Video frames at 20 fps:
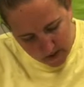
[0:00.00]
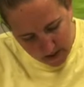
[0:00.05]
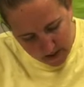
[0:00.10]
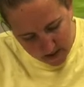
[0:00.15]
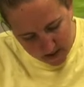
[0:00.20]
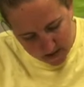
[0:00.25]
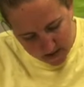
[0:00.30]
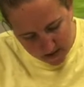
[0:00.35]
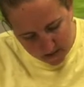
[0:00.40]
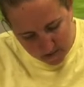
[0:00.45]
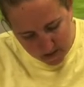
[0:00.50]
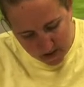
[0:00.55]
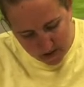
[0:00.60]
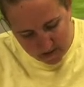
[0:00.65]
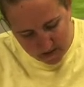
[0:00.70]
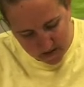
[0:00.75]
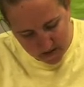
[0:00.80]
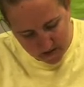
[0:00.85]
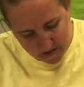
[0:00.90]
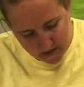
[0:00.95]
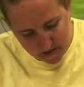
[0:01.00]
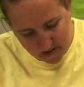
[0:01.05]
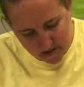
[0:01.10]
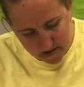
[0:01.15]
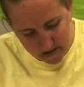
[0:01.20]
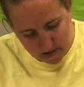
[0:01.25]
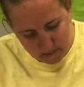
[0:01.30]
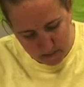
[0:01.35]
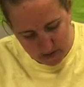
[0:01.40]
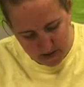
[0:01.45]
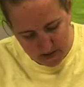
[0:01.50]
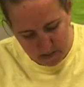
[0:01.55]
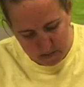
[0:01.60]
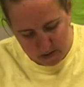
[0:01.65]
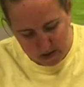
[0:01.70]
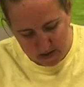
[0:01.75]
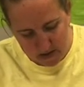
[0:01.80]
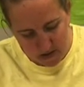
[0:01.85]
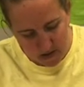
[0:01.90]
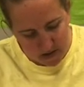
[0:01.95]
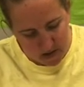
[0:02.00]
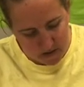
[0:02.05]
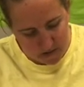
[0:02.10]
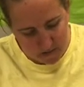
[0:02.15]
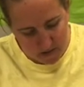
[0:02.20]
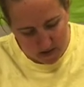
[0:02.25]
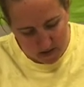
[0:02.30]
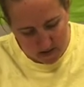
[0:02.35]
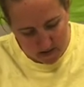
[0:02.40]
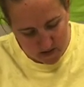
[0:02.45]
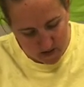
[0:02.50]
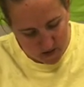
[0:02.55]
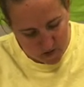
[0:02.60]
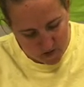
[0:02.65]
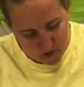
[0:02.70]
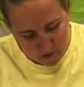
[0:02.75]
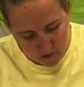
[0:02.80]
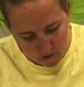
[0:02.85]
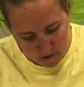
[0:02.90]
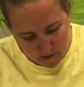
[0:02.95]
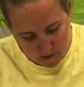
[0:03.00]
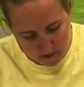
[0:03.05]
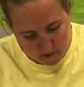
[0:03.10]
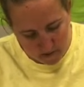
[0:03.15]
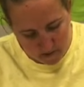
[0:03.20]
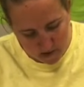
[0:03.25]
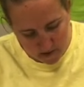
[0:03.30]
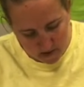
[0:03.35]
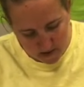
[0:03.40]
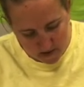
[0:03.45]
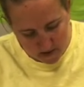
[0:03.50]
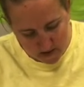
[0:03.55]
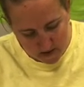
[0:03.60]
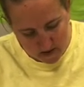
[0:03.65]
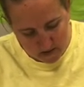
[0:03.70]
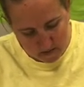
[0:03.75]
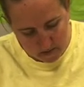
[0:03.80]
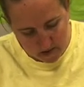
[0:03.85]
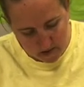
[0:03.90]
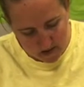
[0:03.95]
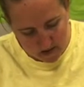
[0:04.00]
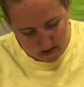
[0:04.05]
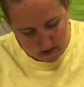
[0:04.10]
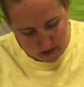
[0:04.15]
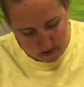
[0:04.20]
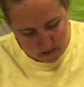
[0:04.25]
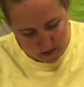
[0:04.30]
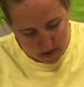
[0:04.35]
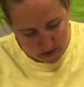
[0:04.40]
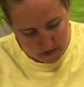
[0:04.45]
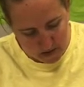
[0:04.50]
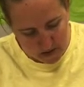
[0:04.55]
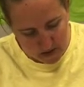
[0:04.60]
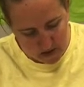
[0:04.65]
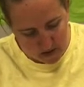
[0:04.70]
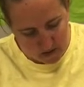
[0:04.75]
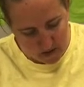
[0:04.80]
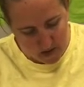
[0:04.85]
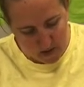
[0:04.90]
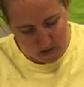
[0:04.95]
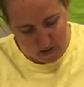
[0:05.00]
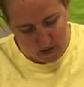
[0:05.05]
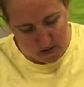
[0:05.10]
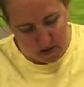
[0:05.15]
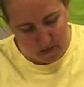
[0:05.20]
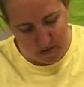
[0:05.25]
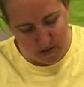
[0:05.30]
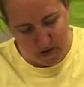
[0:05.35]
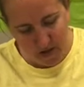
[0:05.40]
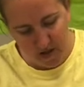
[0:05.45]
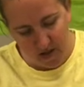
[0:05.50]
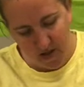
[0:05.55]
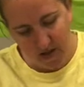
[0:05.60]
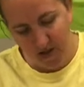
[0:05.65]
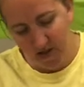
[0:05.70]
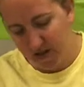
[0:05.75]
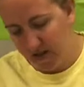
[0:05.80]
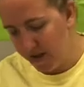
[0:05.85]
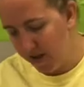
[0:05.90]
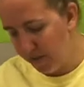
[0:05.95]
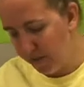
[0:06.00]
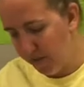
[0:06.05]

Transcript: Sometimes you have to touch up a spot or 2, and that's totally fine. It just depends on how much paint you have on your brush at the time.